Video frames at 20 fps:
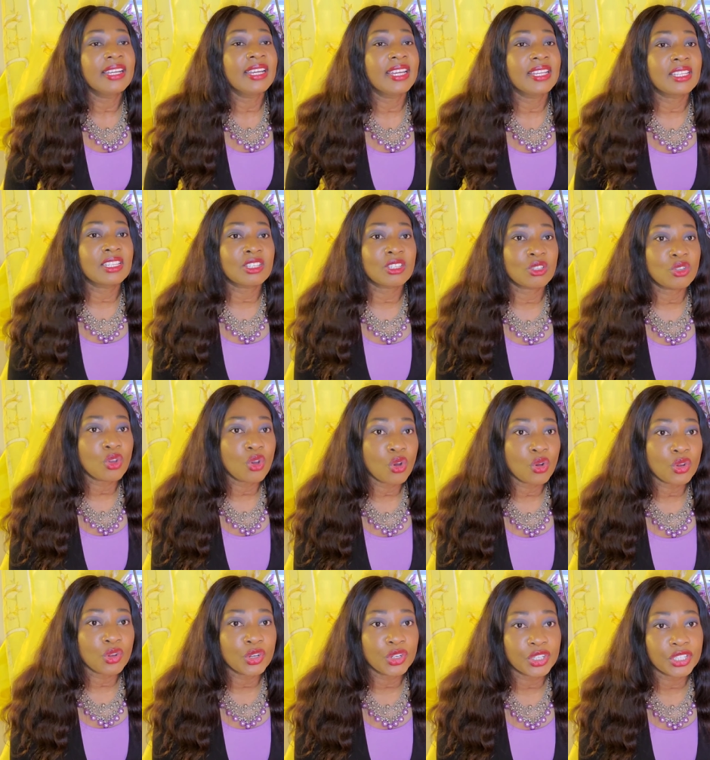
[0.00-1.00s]
It's
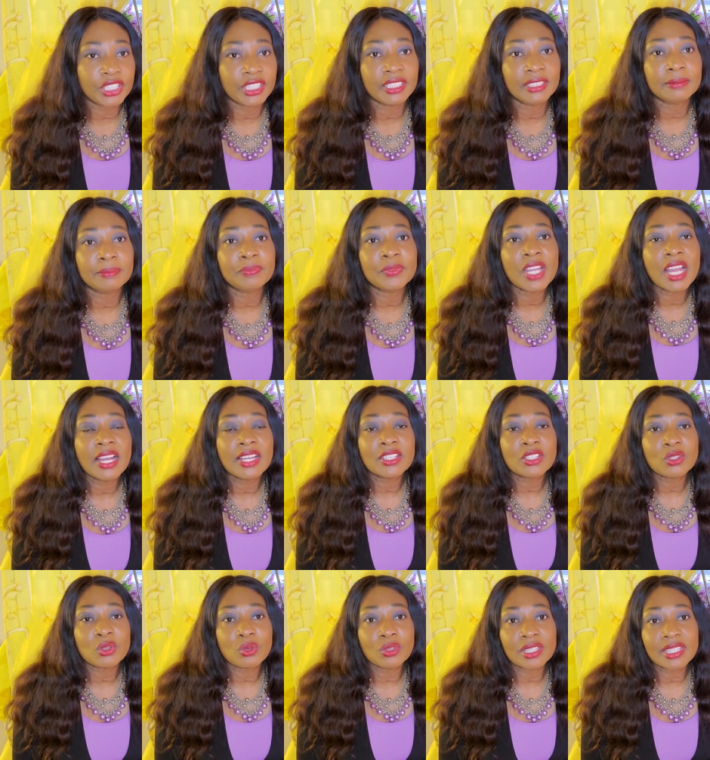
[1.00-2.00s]
so good.
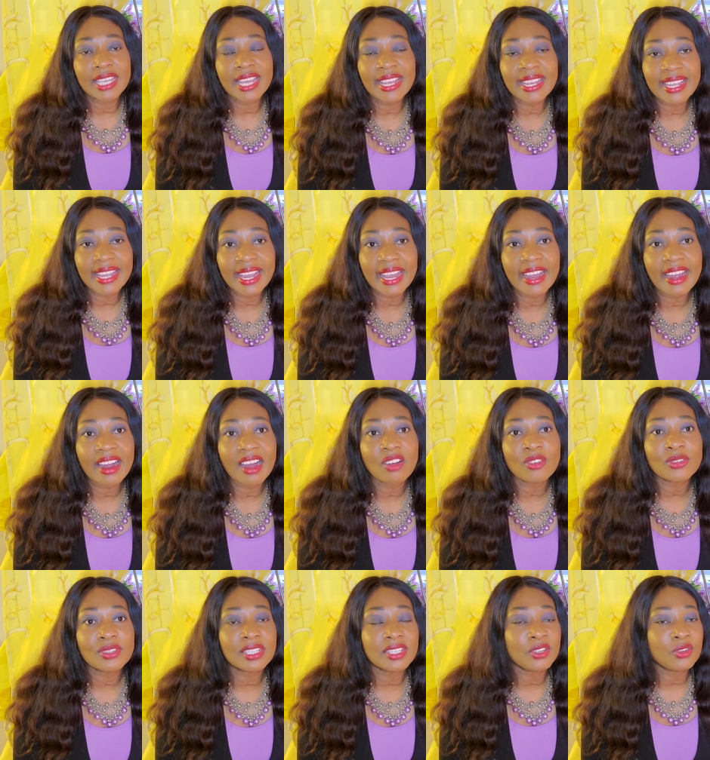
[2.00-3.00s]
So take care.
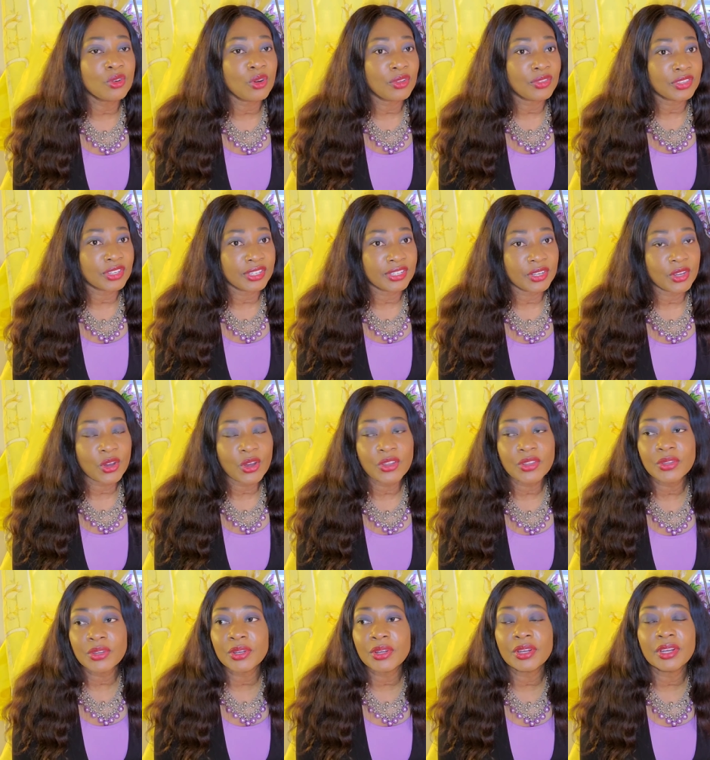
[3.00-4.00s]
I'll see you on
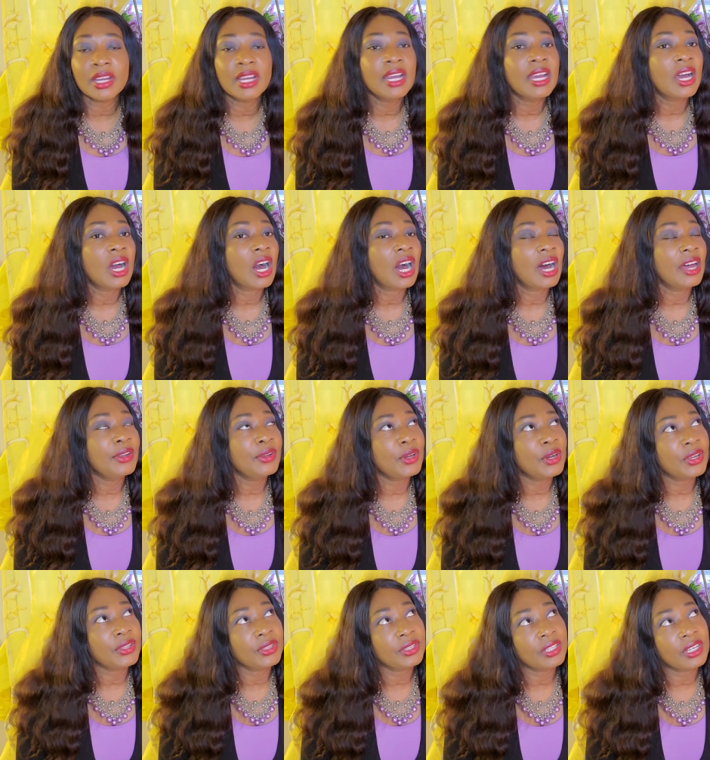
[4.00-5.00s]
another,
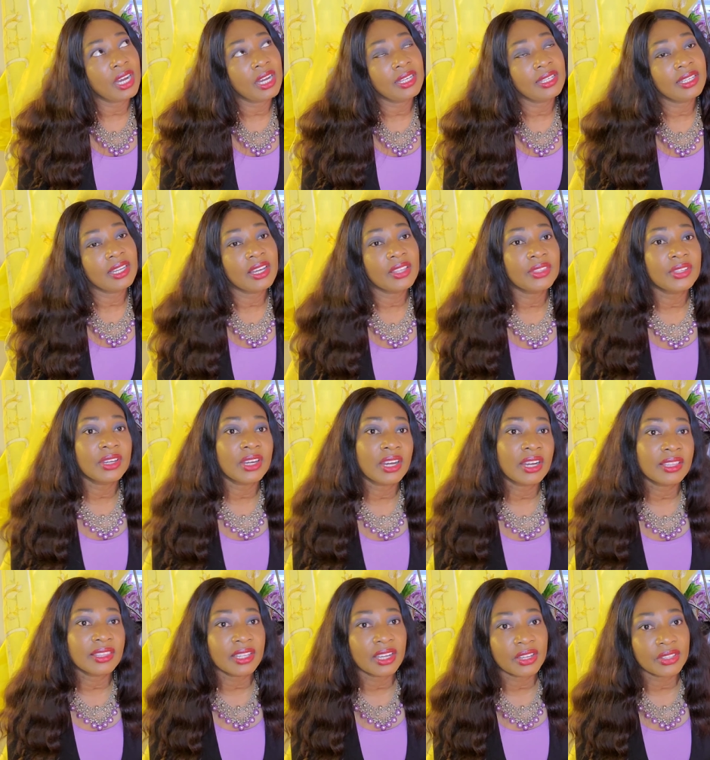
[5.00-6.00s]
another, another,
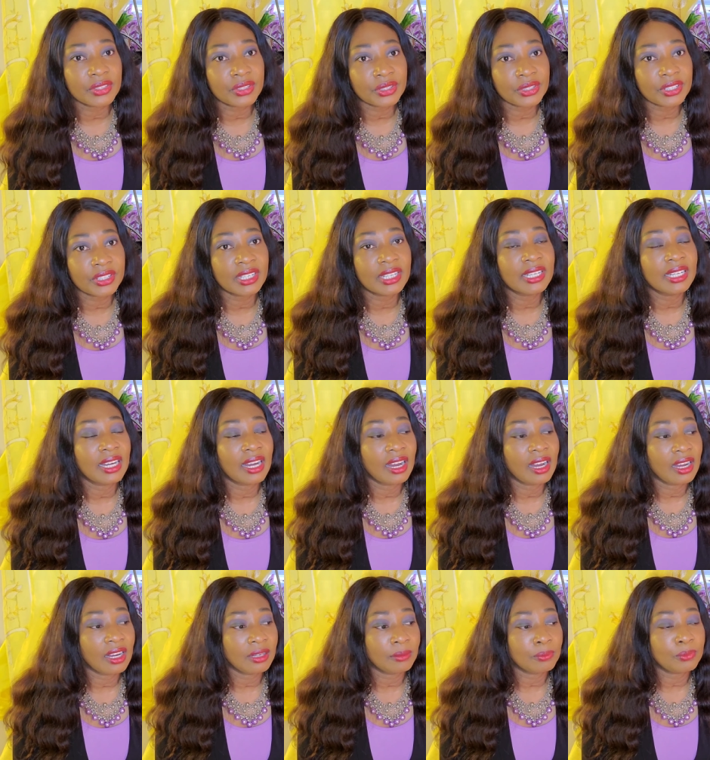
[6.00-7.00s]
another
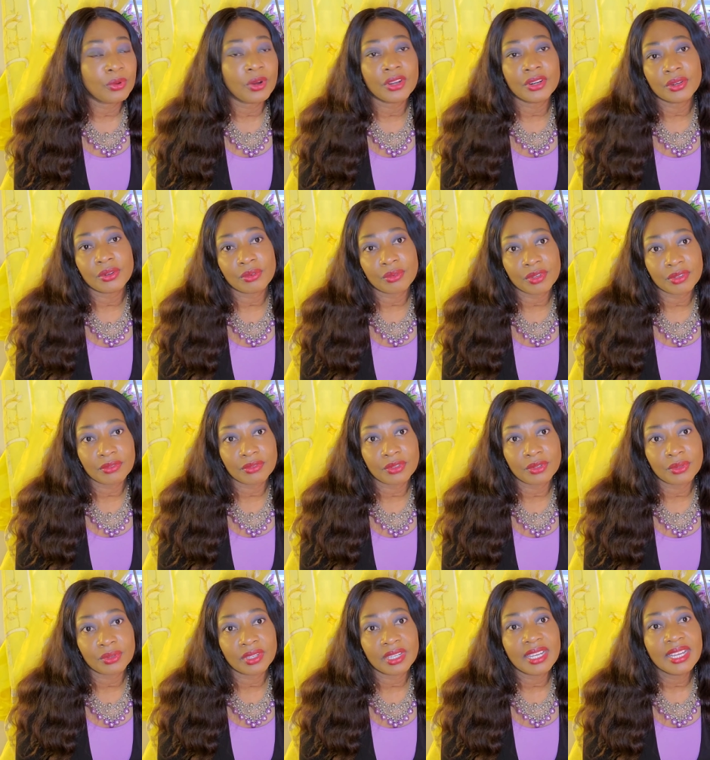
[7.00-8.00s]
um, product
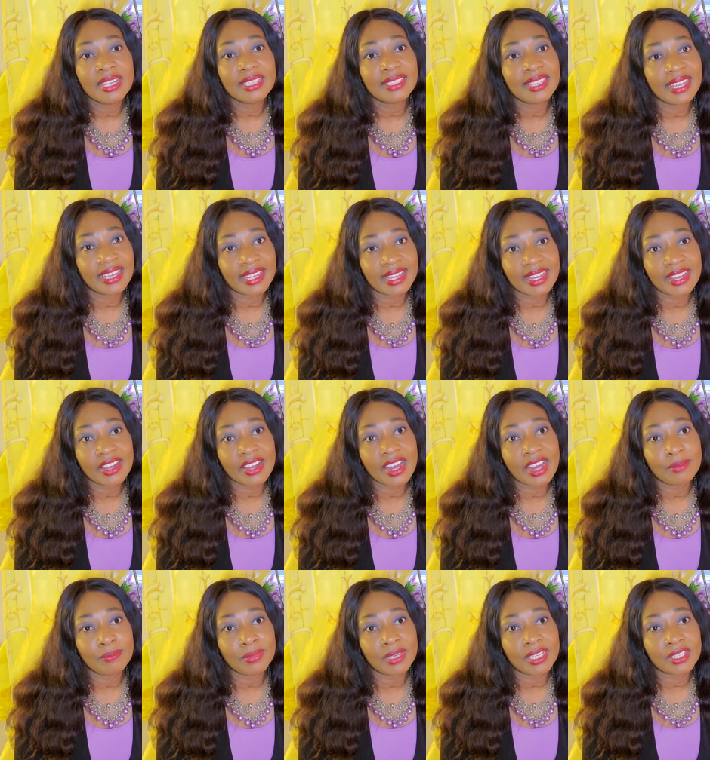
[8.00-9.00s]
review. Take care.
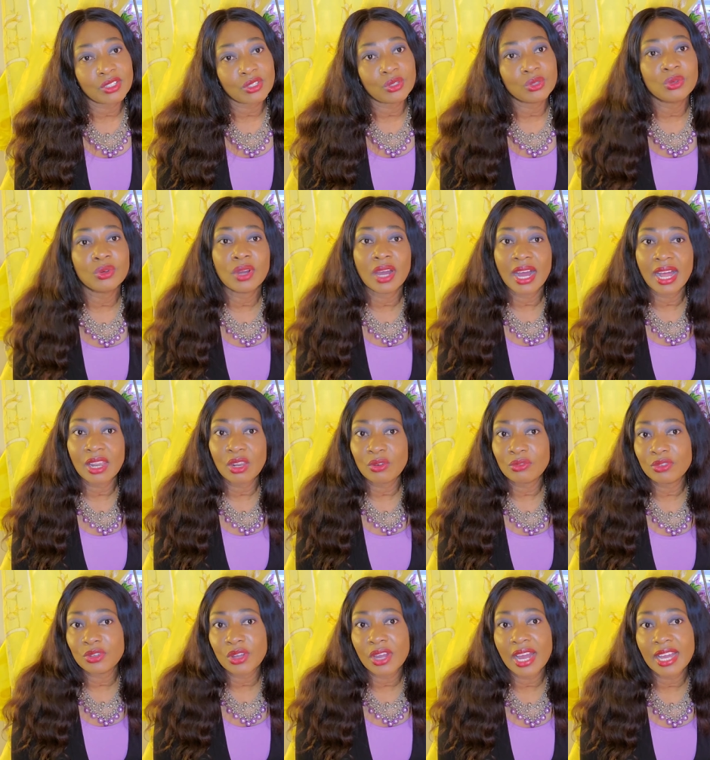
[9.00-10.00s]
God bless you. I
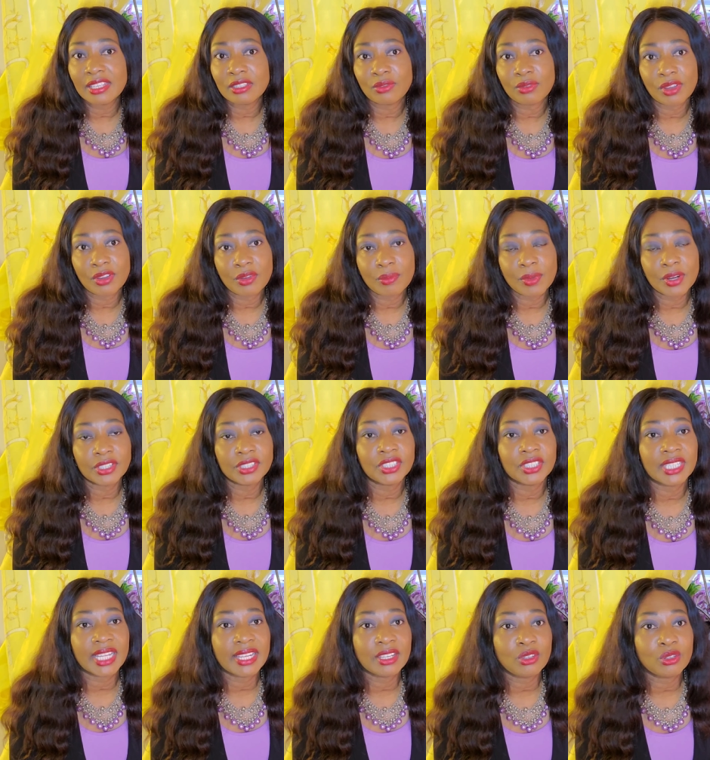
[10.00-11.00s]
love you guys very
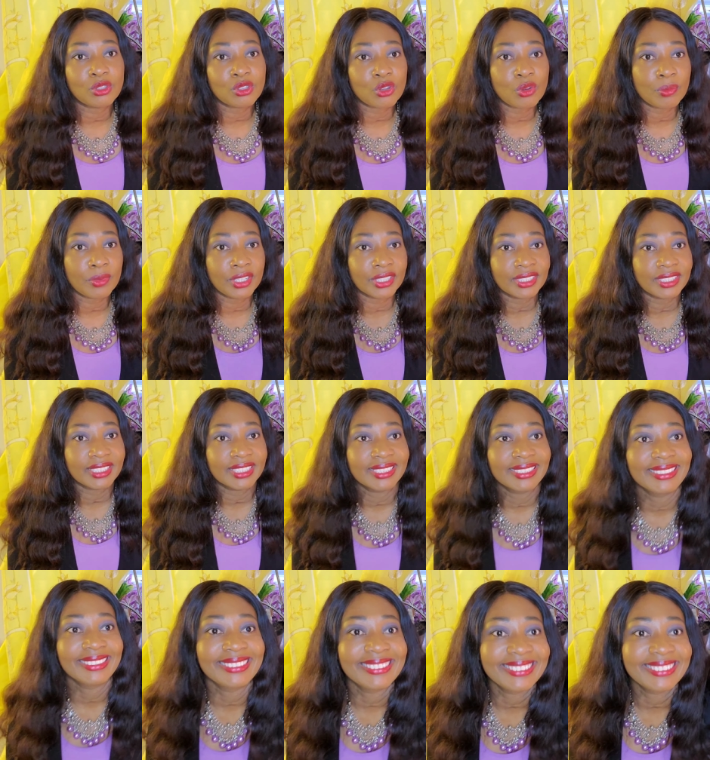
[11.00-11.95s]
much. Thank you so much.